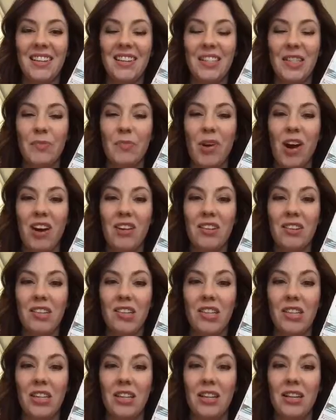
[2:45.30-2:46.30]
It's a
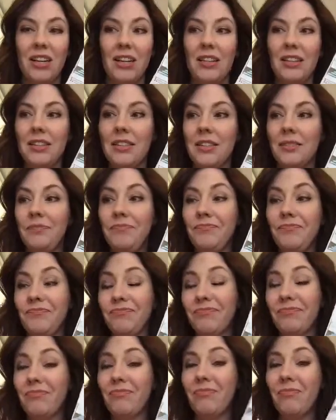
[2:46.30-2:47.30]
product sheet, guys.
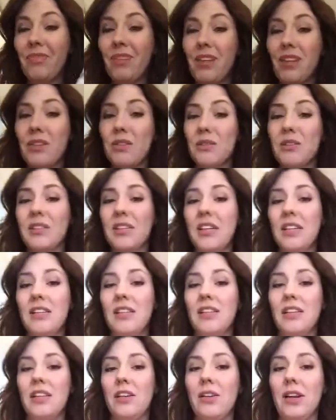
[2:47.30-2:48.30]
Those
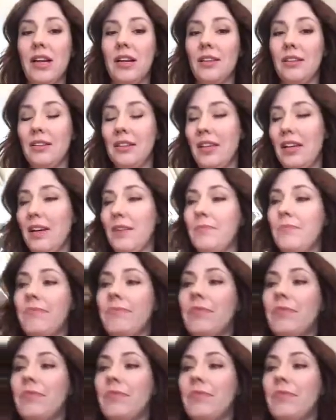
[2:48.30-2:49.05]
things that you get, yeah,